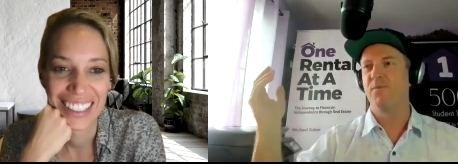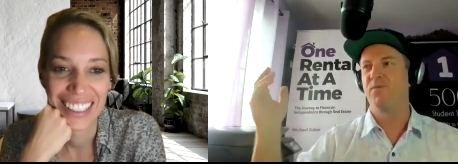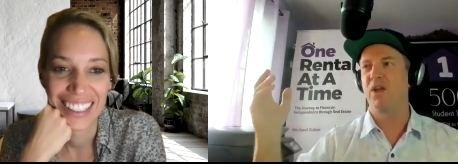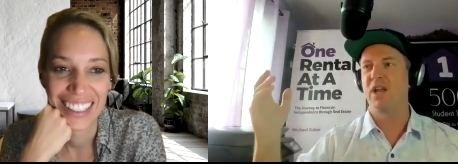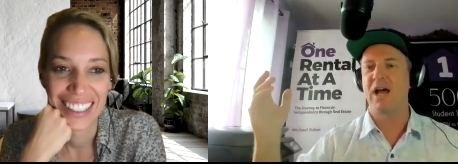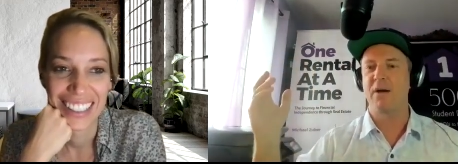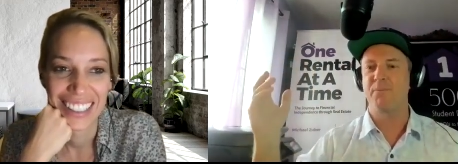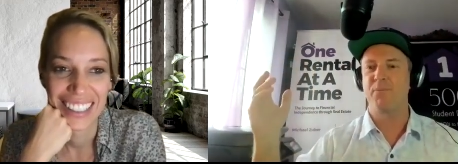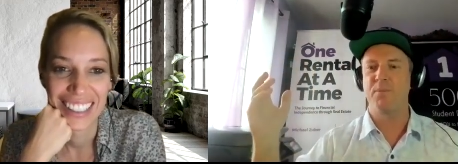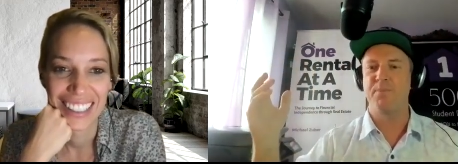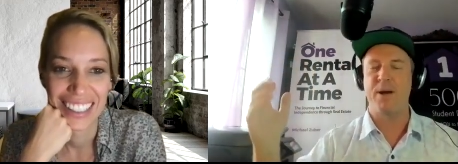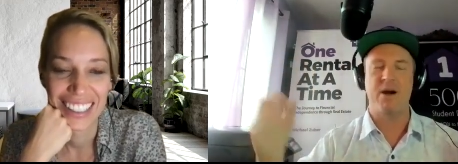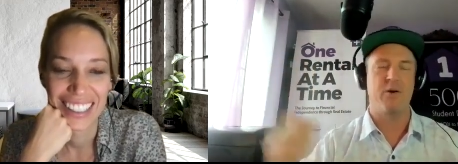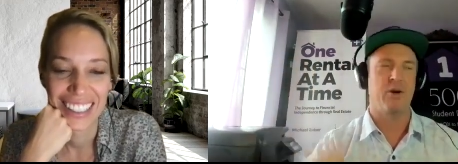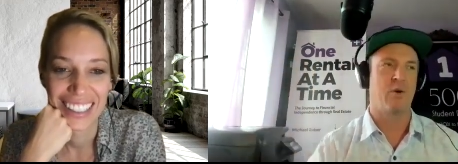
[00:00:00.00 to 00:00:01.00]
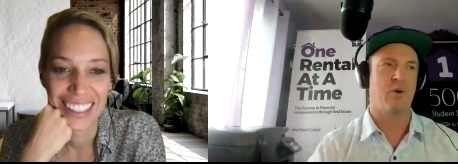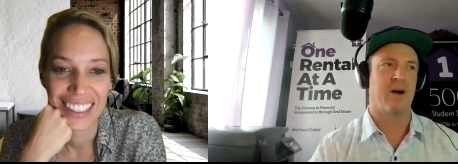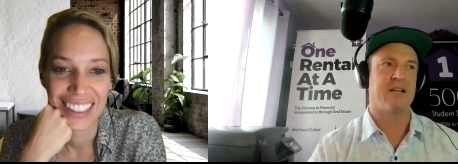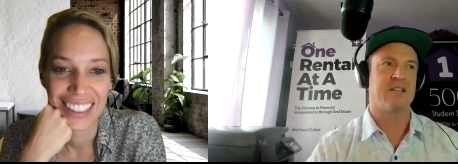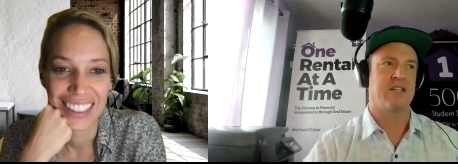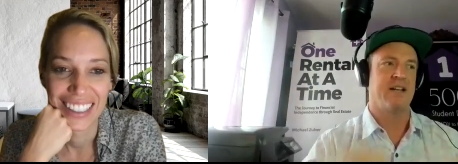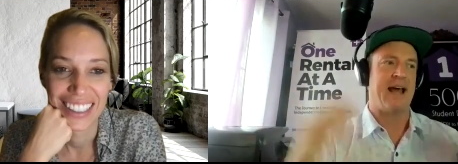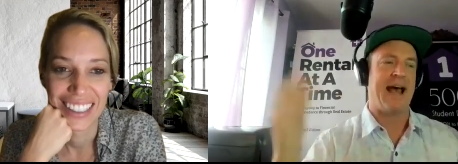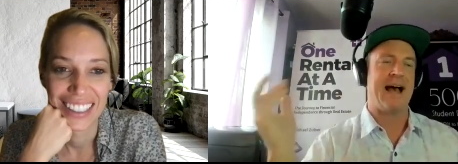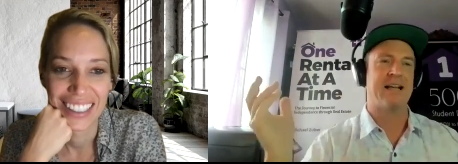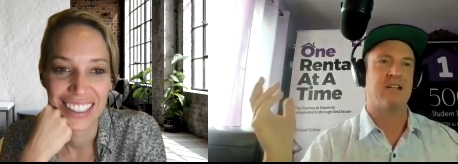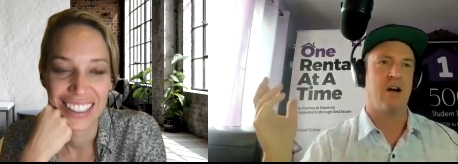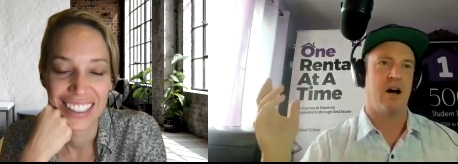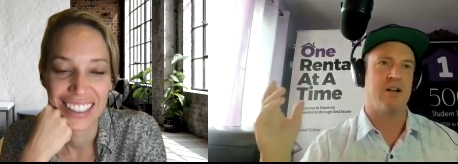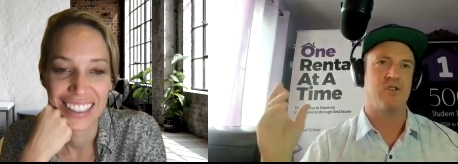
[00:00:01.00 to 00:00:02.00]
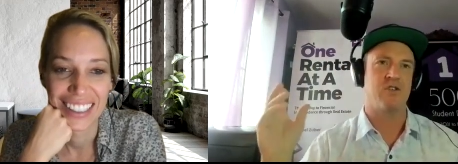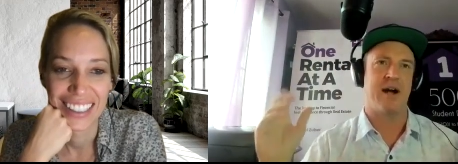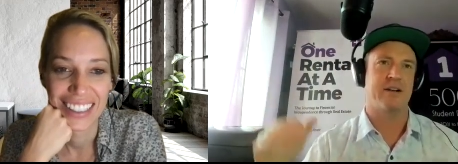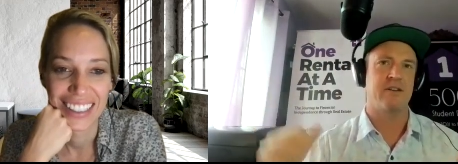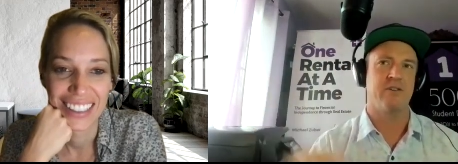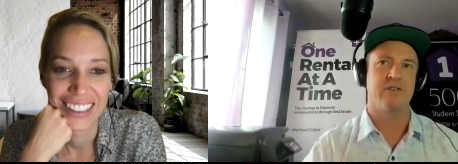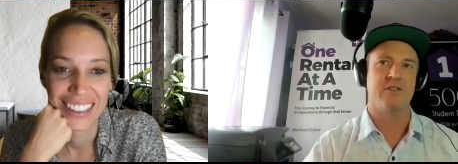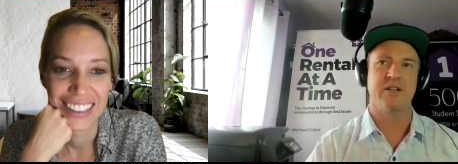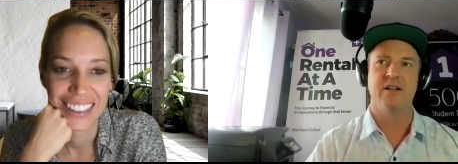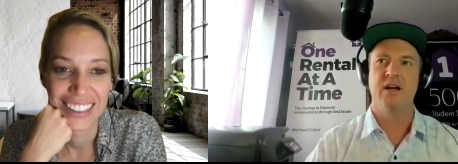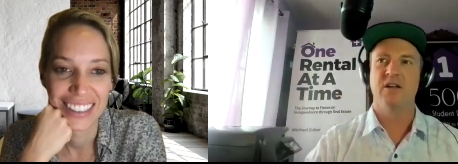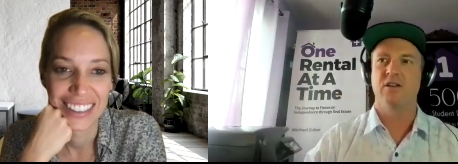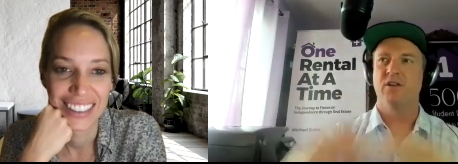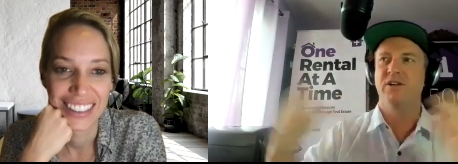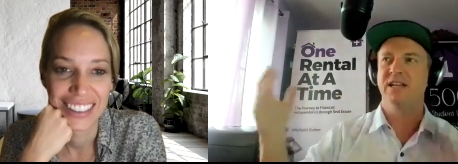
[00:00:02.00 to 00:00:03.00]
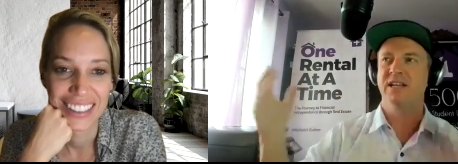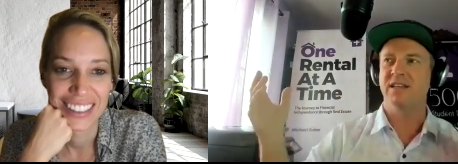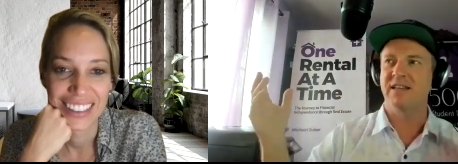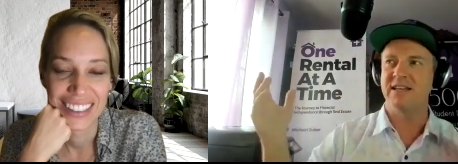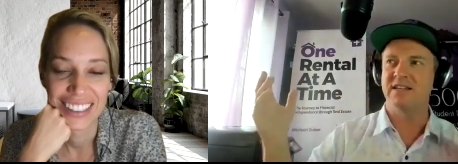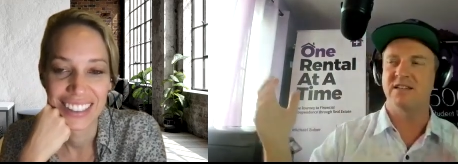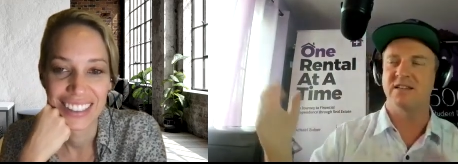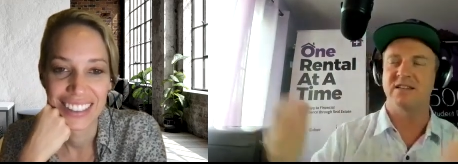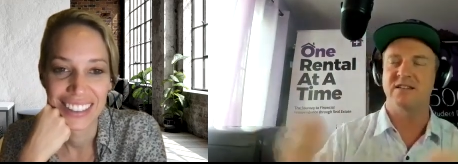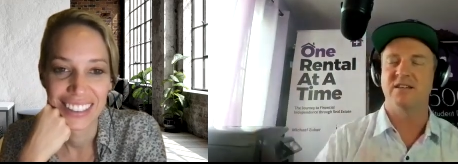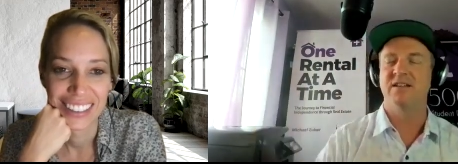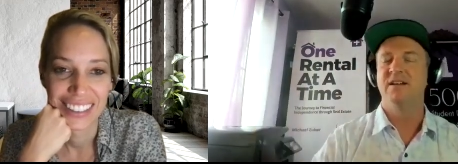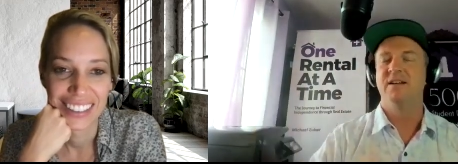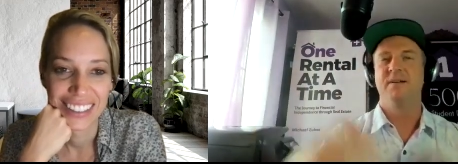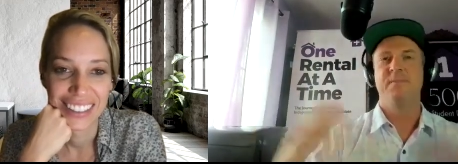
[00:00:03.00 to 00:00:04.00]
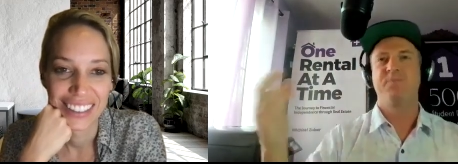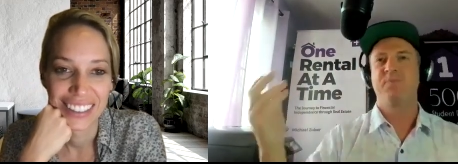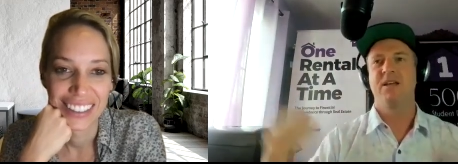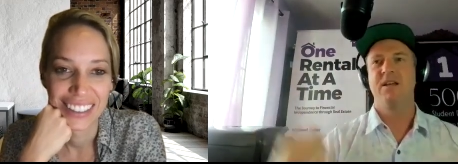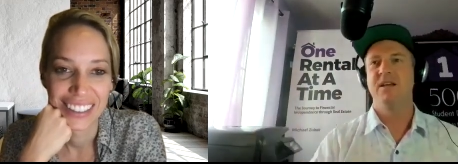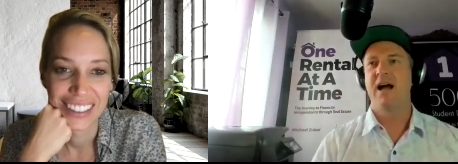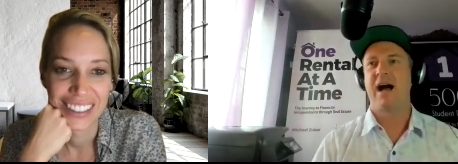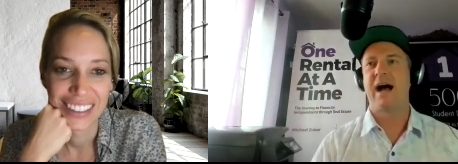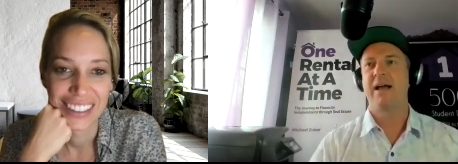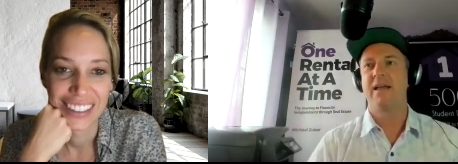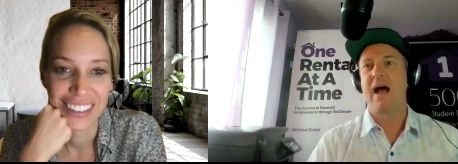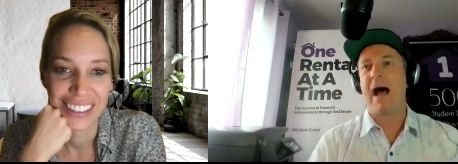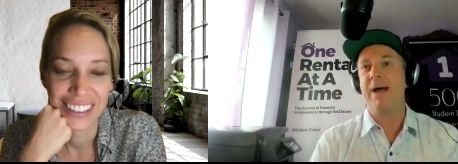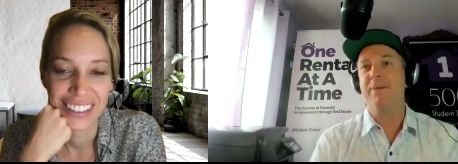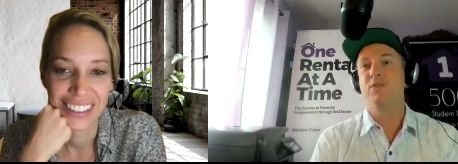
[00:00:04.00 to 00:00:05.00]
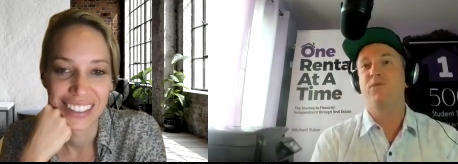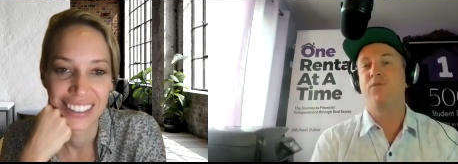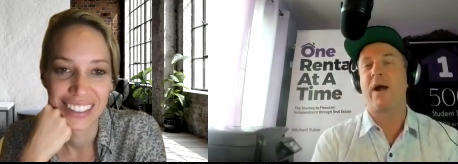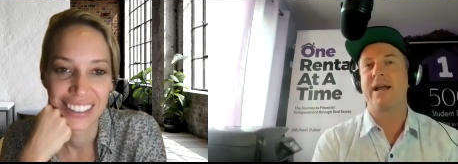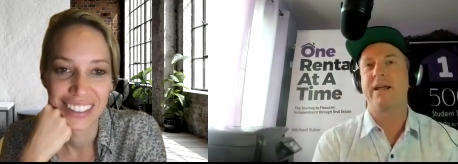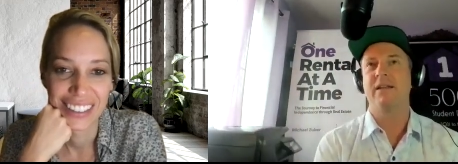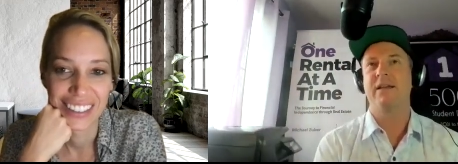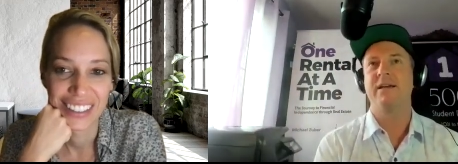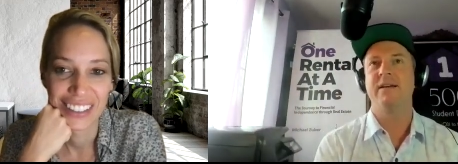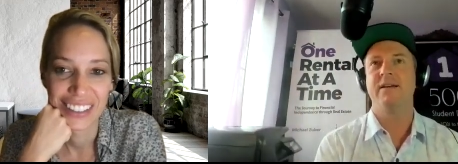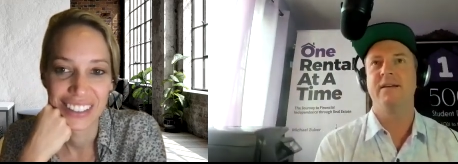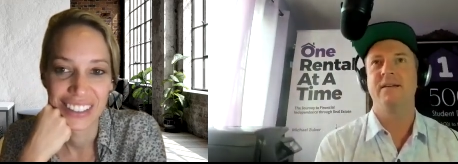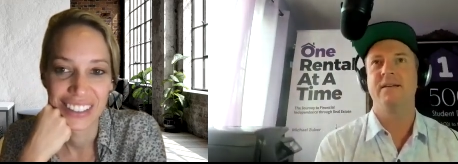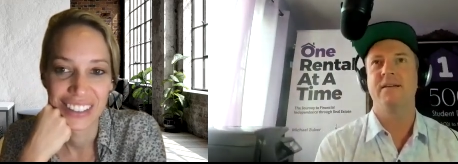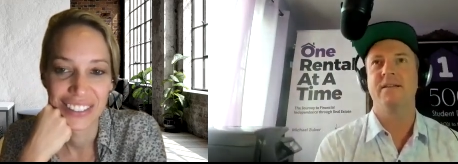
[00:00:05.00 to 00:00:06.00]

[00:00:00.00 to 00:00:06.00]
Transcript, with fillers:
Speaker 1: fill out repair requests and add contractors and look at leases and I I was frankly